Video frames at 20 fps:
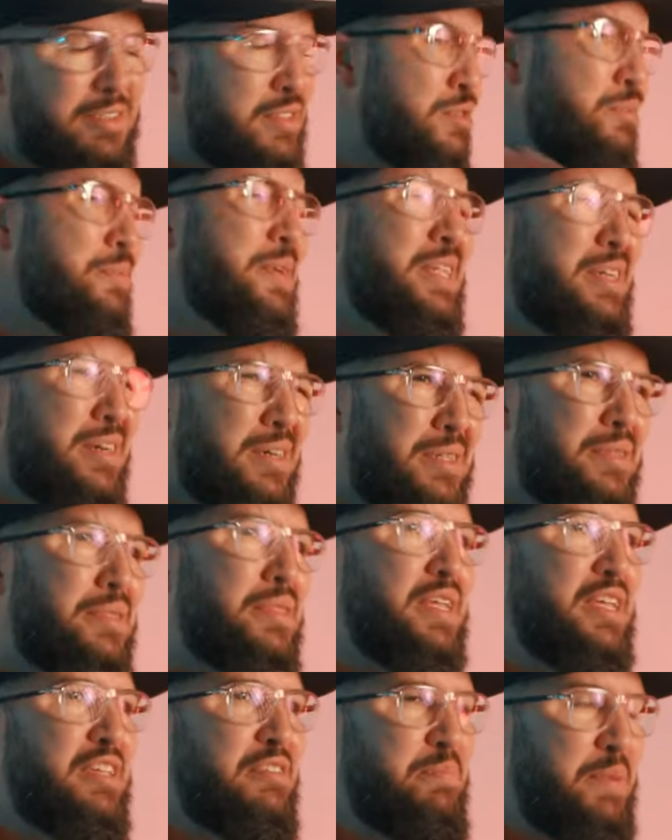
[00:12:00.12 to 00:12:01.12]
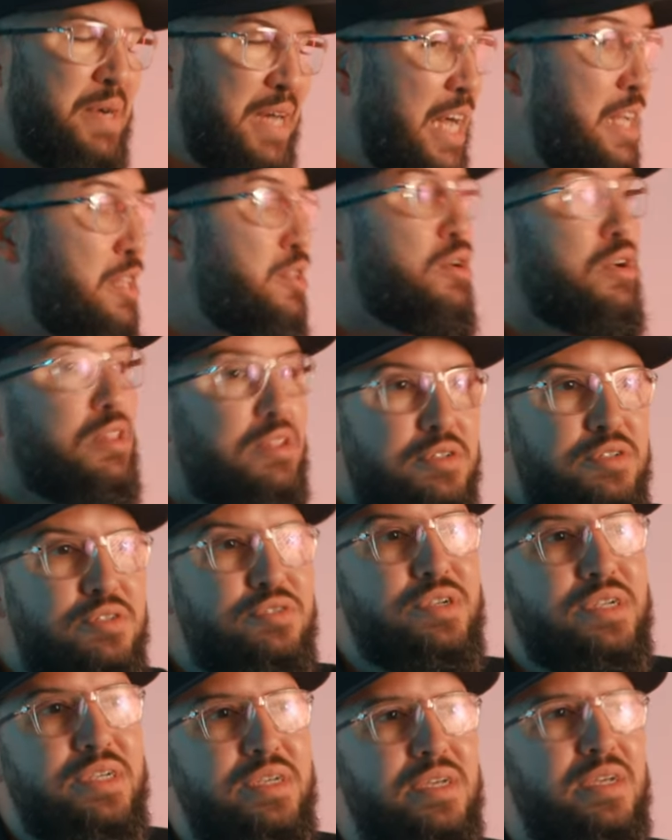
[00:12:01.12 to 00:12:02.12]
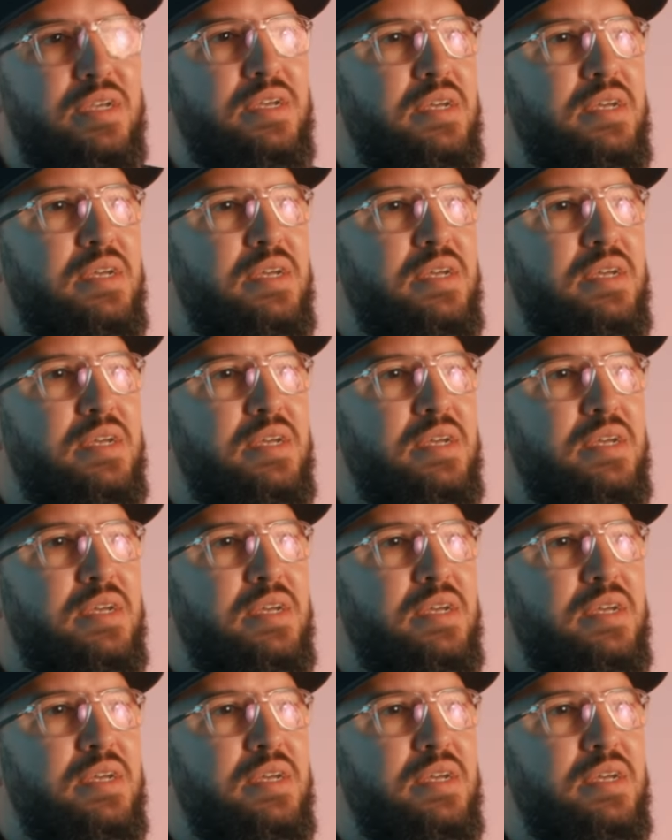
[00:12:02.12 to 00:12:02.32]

so many other things, but idolatry.